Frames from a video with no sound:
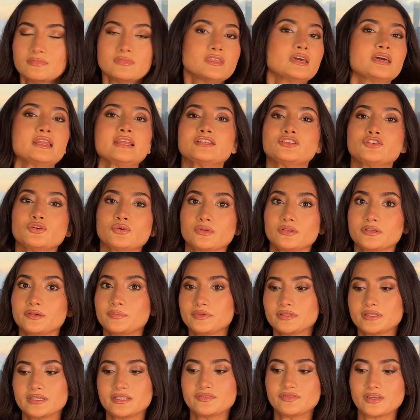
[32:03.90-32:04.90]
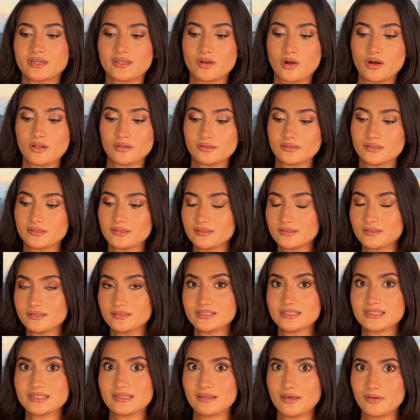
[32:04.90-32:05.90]
And I totally believe that all the
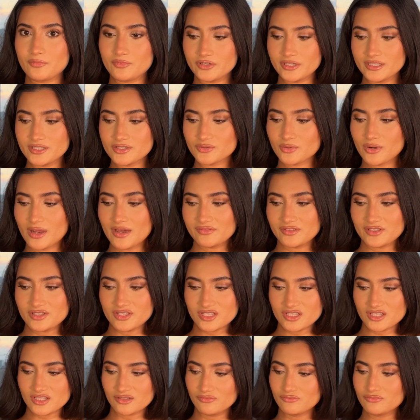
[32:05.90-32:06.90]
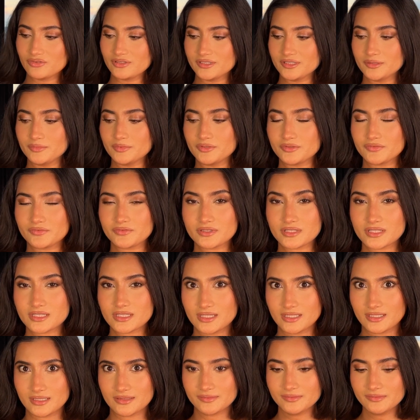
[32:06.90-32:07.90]
celebrities who have this really beautiful
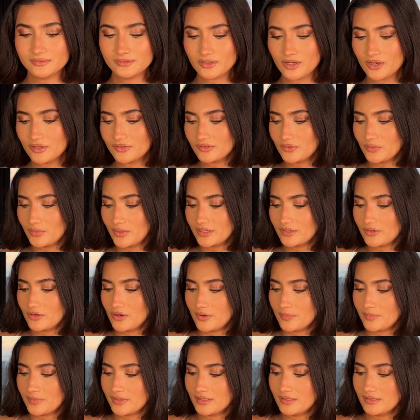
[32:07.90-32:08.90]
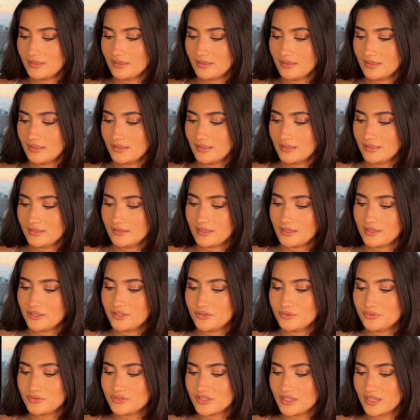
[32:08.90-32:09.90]
skin on the red carpet, they're
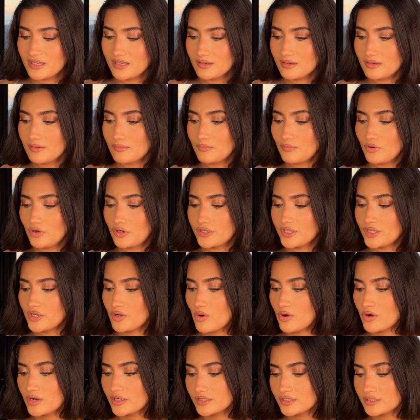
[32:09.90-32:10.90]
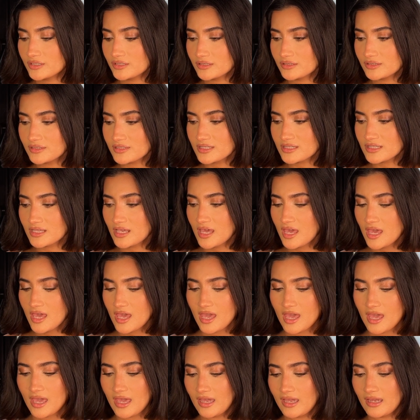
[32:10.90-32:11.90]
using body oils
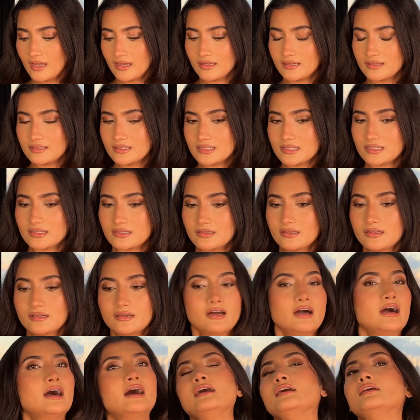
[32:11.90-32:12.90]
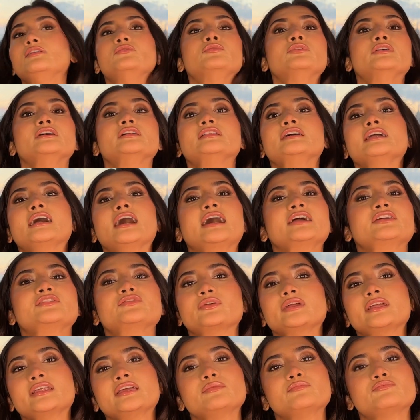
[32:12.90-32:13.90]
and really
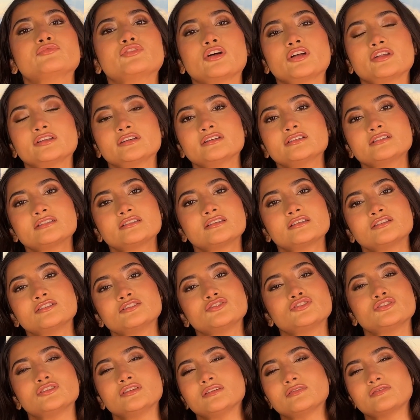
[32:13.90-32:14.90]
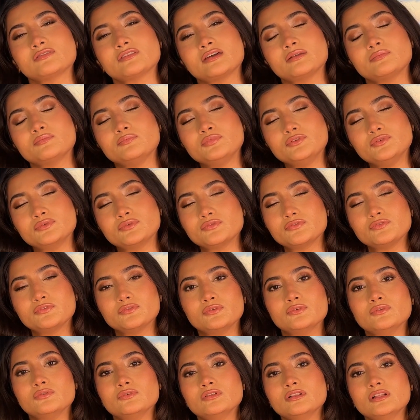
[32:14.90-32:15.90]
hydrating products to give that
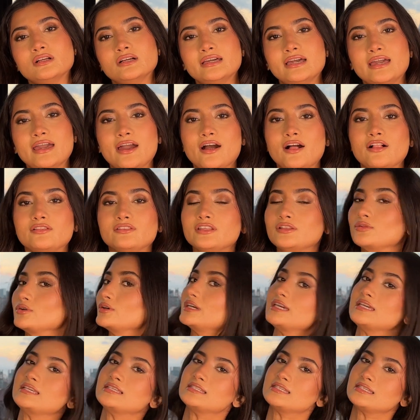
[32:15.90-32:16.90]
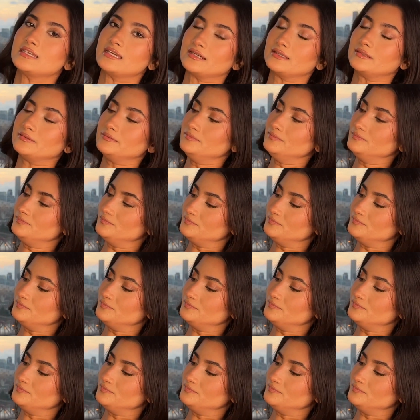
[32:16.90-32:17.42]
beautiful, healthy looking skin.